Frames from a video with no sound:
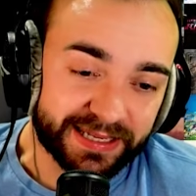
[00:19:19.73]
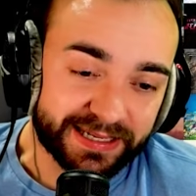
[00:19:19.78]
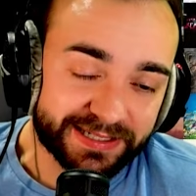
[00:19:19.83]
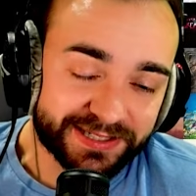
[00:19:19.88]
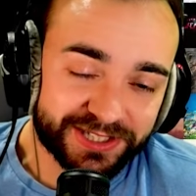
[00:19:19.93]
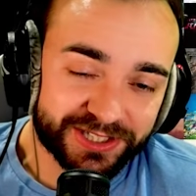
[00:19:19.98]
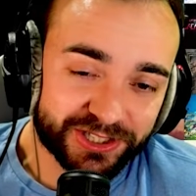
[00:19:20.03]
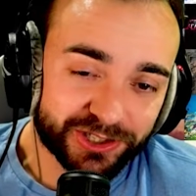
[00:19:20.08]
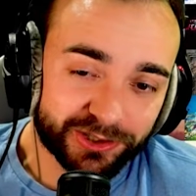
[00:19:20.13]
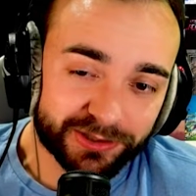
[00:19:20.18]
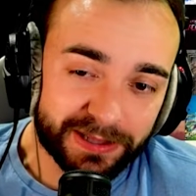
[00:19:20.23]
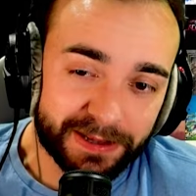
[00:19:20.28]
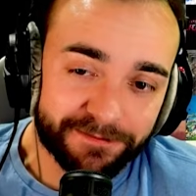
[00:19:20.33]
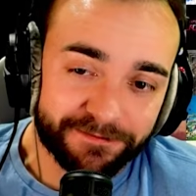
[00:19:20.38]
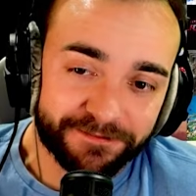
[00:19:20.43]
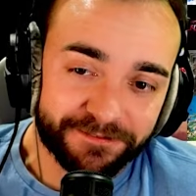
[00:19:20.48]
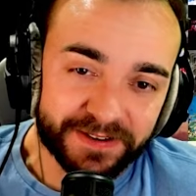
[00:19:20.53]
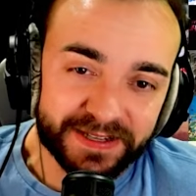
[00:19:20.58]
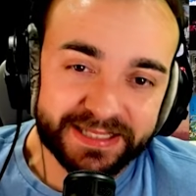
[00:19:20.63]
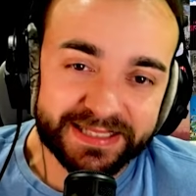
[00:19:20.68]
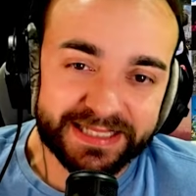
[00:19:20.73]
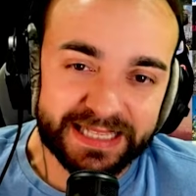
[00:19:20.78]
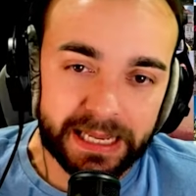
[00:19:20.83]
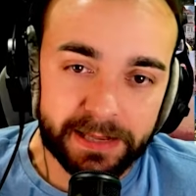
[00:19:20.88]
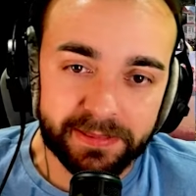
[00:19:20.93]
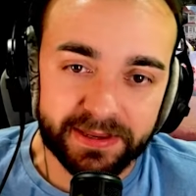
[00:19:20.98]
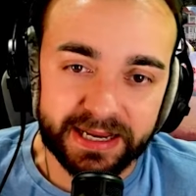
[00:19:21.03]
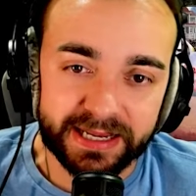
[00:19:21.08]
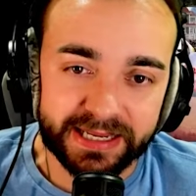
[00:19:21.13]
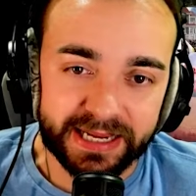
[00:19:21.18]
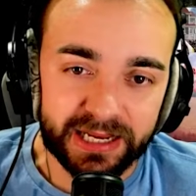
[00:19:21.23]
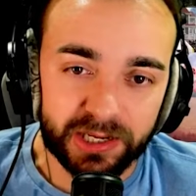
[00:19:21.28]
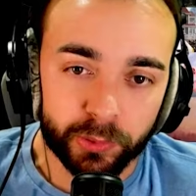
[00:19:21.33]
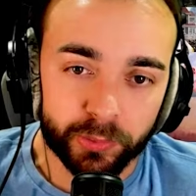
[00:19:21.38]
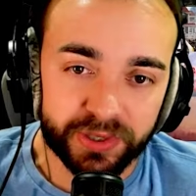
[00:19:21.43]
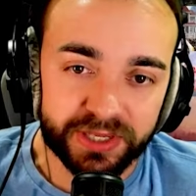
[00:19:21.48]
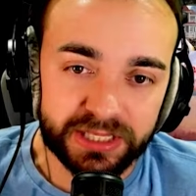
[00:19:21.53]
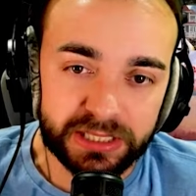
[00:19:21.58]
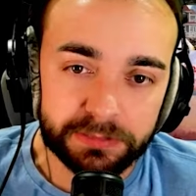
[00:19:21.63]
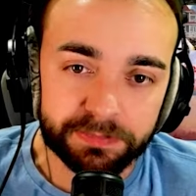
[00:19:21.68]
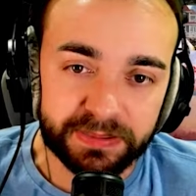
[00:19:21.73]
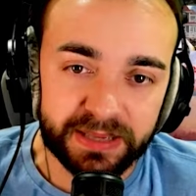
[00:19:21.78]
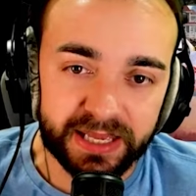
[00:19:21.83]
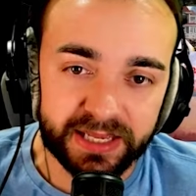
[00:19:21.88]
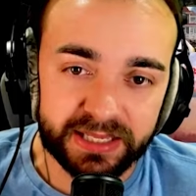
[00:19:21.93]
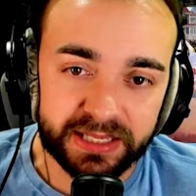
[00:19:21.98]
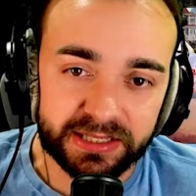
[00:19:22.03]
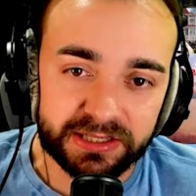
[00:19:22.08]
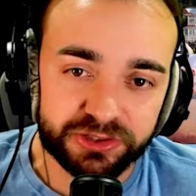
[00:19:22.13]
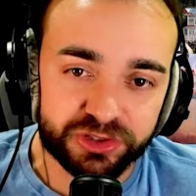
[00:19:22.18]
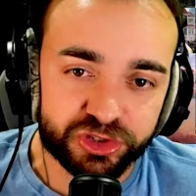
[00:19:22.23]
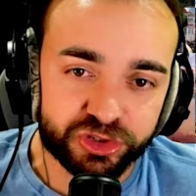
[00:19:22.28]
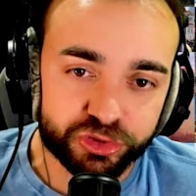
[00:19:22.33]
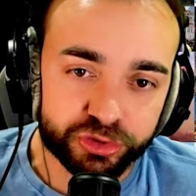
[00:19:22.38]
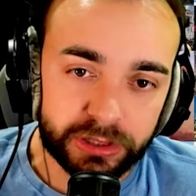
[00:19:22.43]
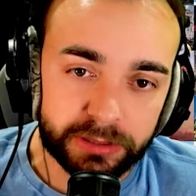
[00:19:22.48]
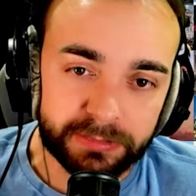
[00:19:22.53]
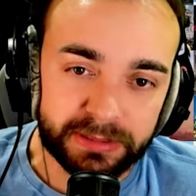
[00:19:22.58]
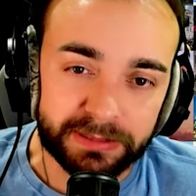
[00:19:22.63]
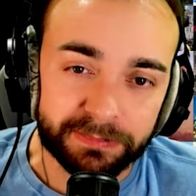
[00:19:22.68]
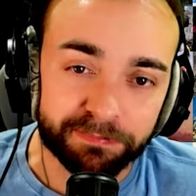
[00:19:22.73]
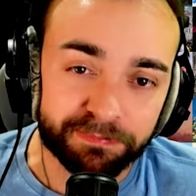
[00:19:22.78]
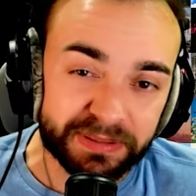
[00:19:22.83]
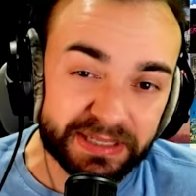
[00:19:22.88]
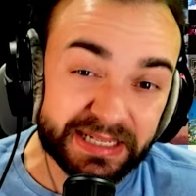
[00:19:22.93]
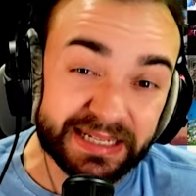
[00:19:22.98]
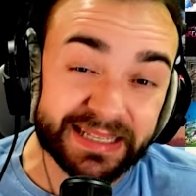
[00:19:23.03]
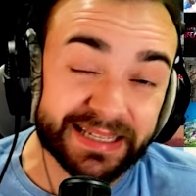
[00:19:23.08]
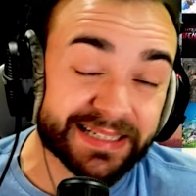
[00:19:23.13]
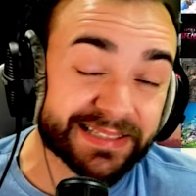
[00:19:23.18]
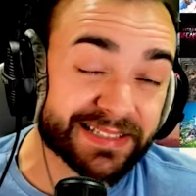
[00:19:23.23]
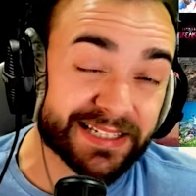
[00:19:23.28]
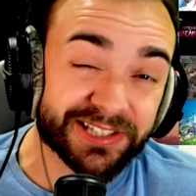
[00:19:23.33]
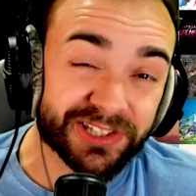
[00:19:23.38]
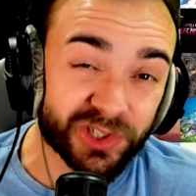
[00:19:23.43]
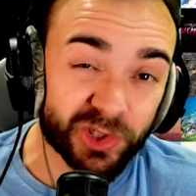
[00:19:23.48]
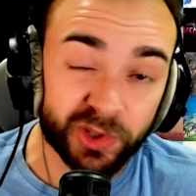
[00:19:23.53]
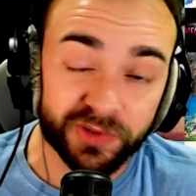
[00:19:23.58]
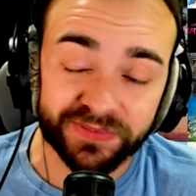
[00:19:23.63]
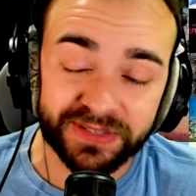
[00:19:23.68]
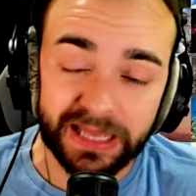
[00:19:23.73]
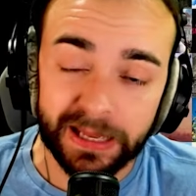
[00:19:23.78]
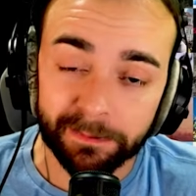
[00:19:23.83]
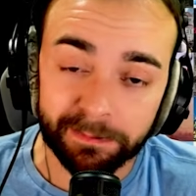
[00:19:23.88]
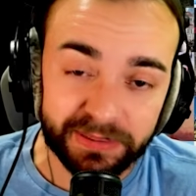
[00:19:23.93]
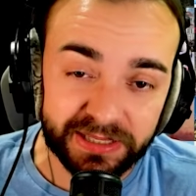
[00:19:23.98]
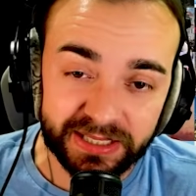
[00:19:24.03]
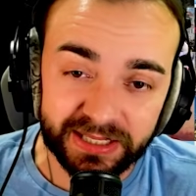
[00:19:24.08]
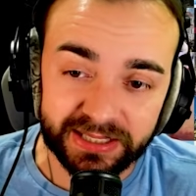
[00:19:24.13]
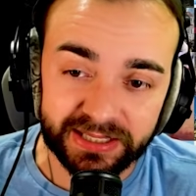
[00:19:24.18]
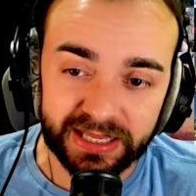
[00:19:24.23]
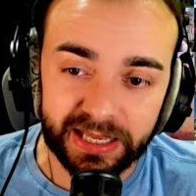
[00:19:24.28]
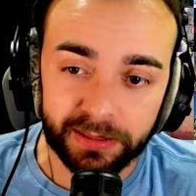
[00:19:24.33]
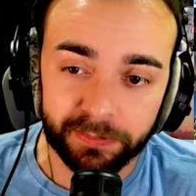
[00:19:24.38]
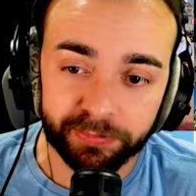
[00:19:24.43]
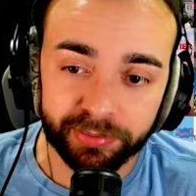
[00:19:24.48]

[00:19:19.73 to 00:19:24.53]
It's still a fun game, and I kind of want to get back in, stream it, and beat it because I still have not beat it yet.